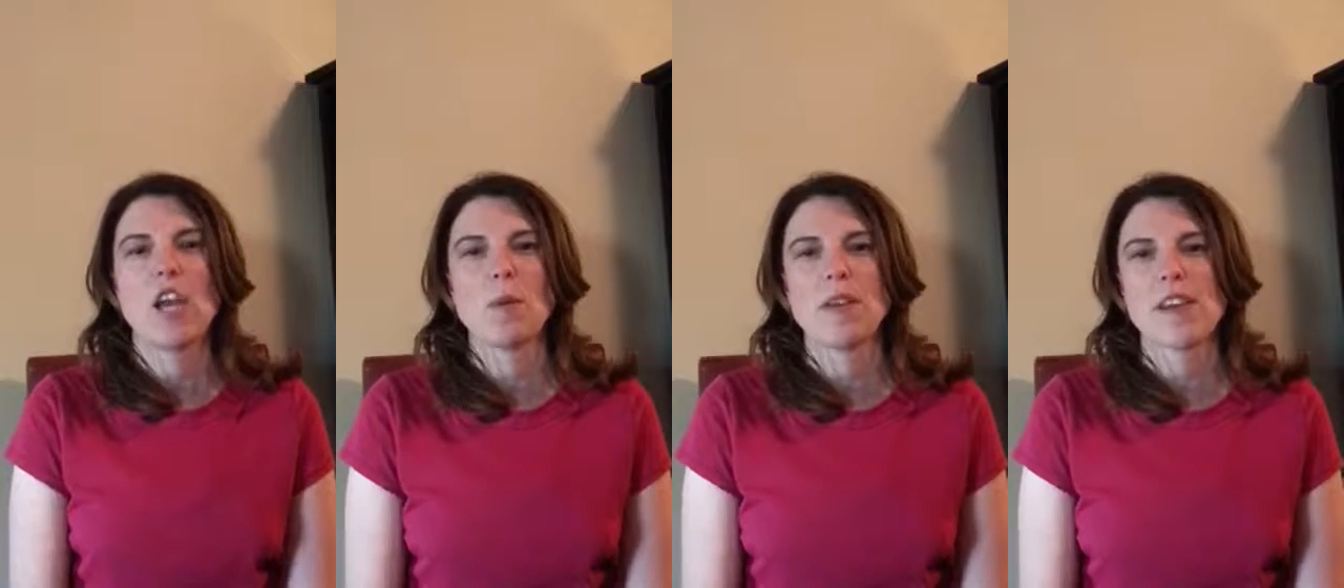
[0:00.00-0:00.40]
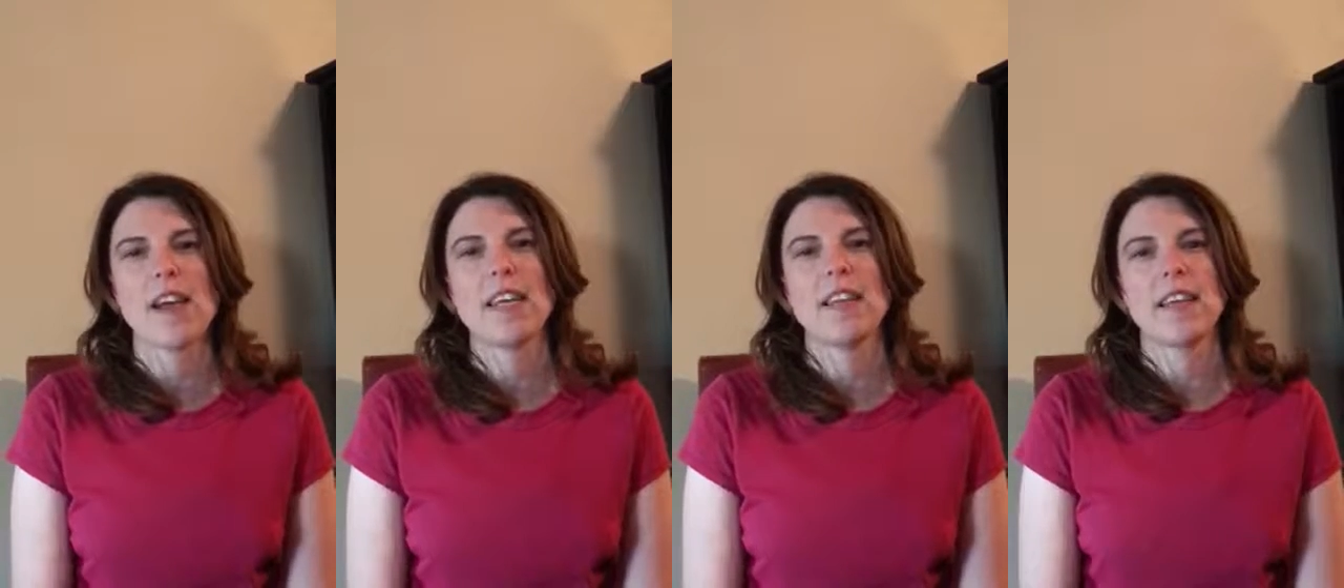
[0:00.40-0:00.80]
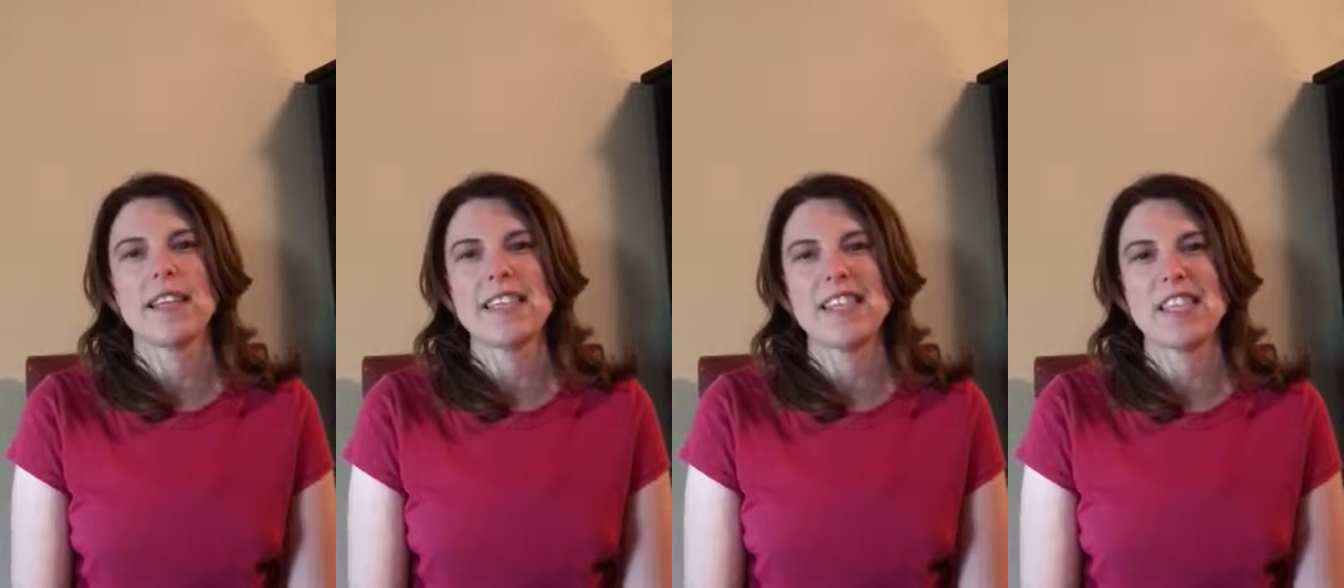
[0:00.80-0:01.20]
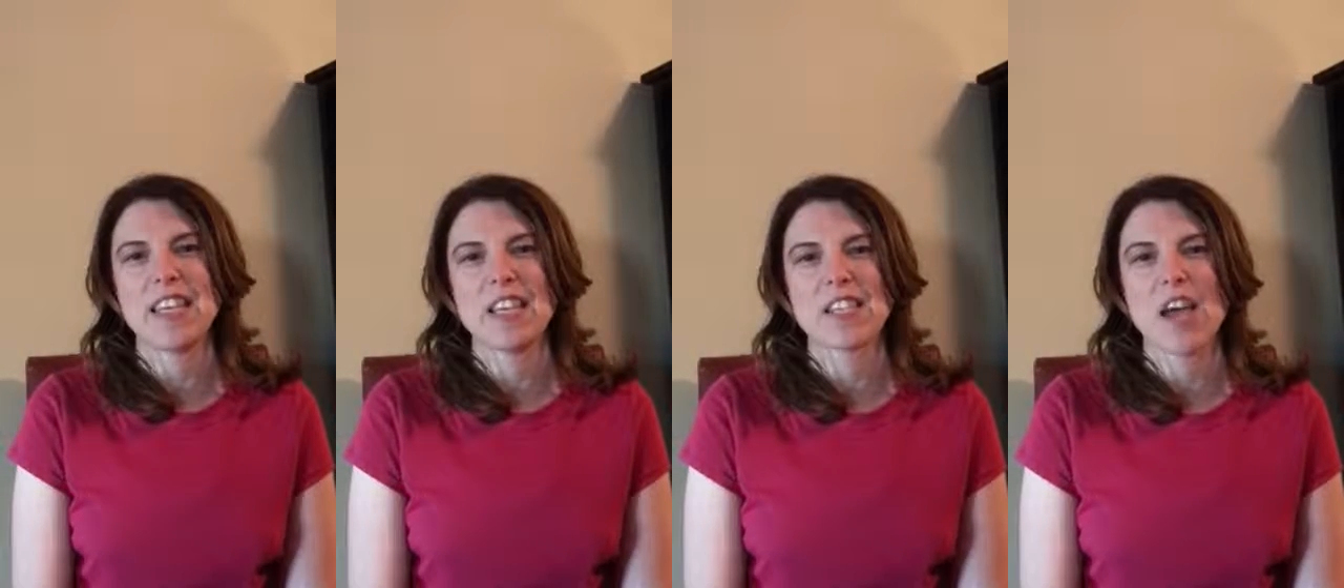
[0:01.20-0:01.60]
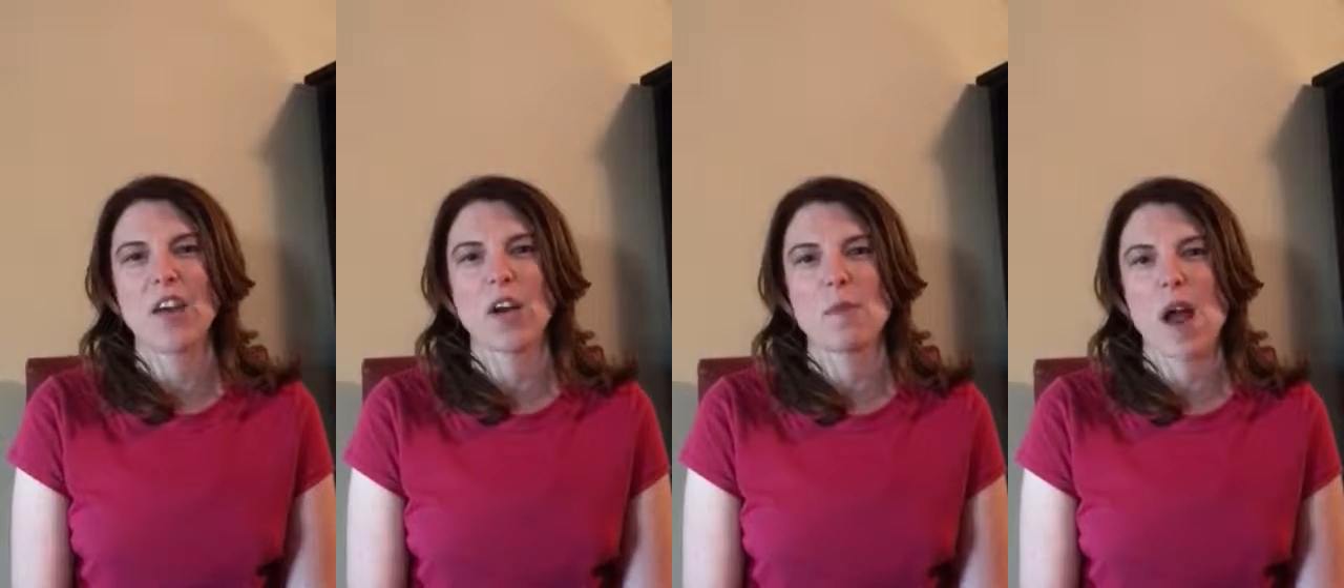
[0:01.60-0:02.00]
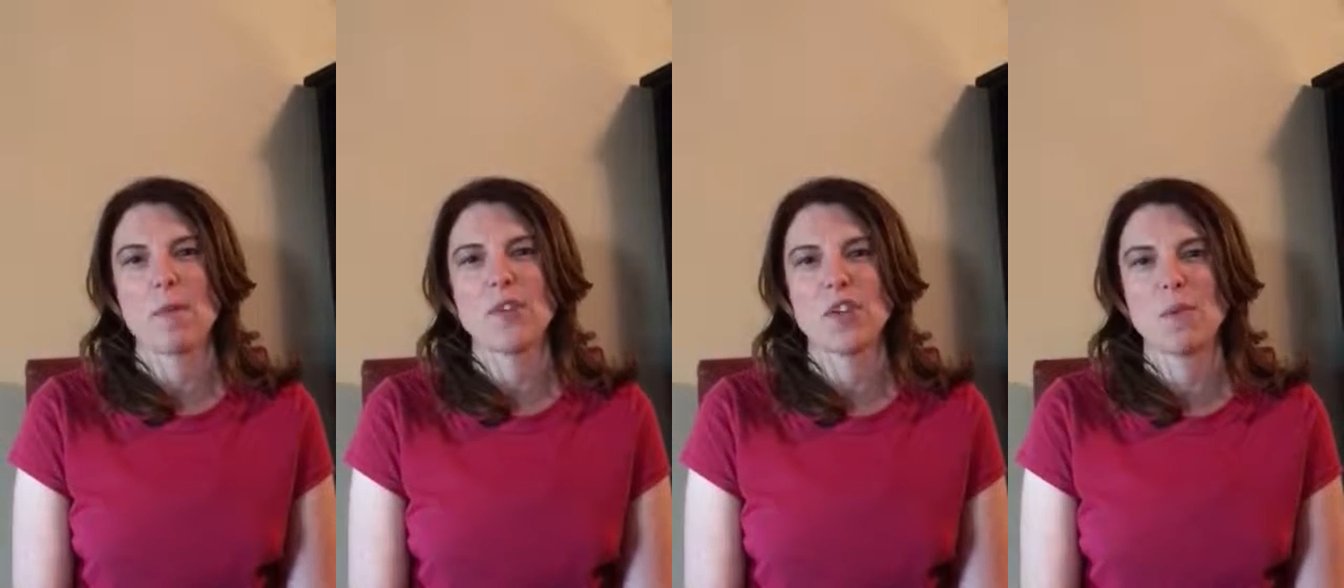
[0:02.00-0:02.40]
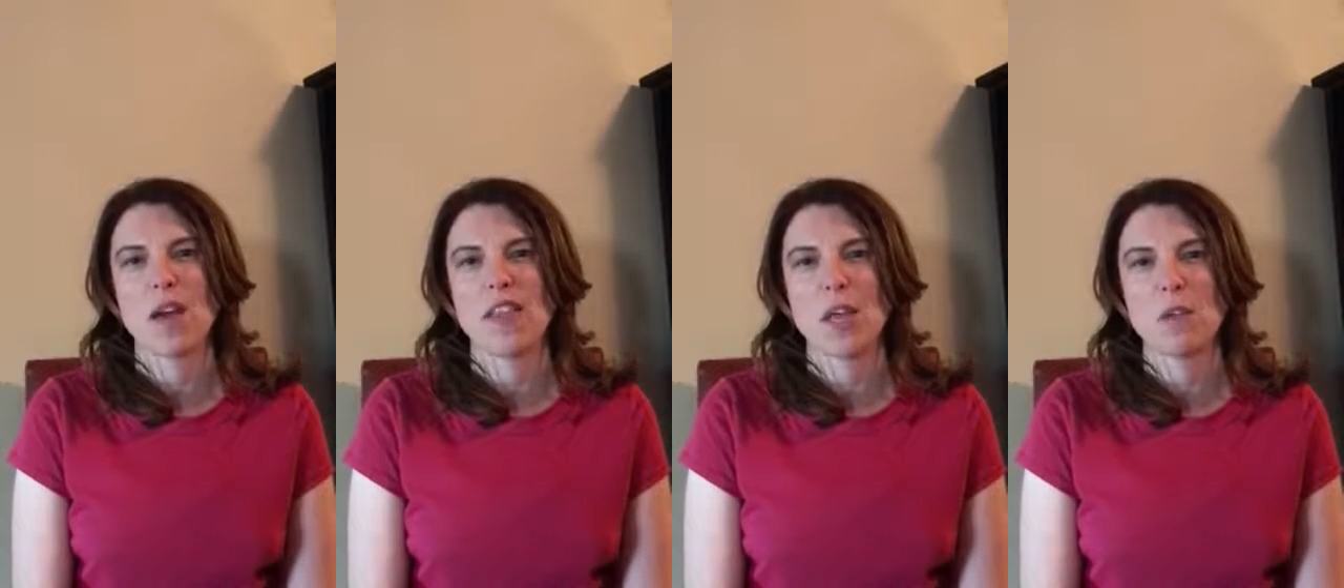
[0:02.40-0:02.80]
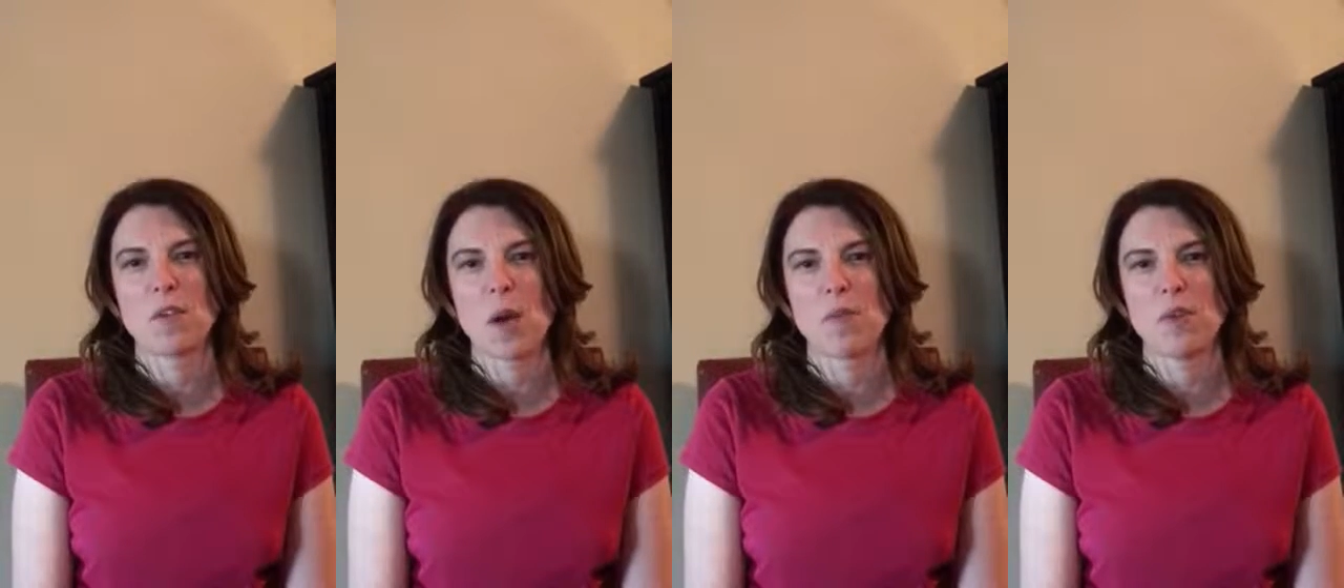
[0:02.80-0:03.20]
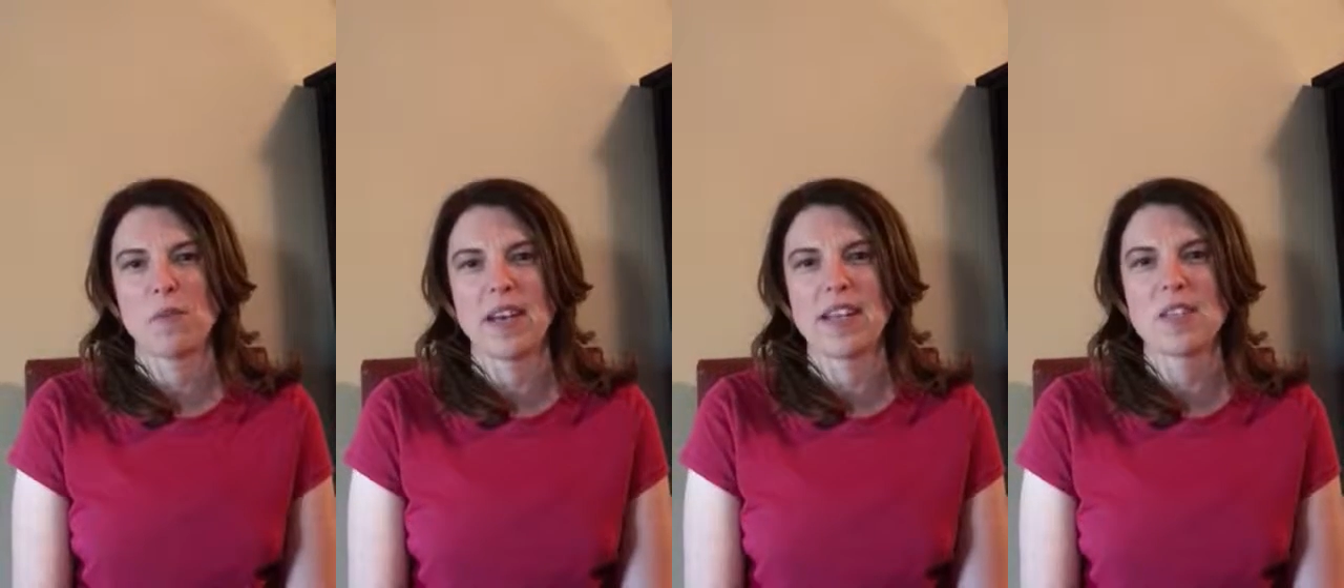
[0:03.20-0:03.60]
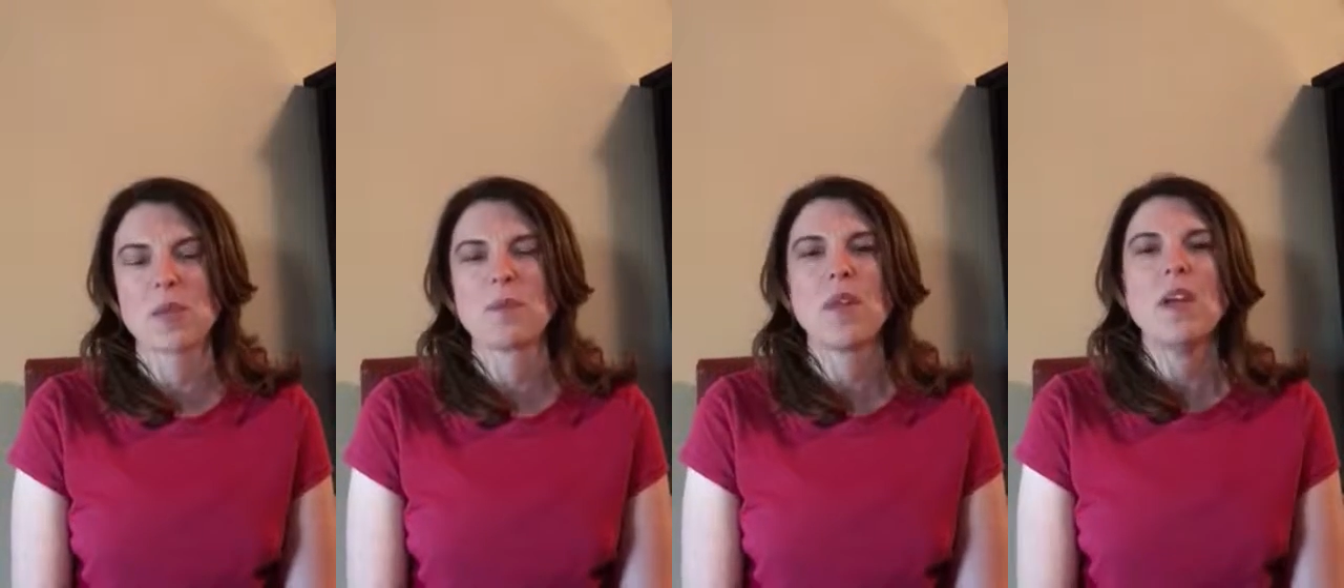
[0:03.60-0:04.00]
And you'll be talking like a DC insider, I promise you, by the end of a couple of minutes.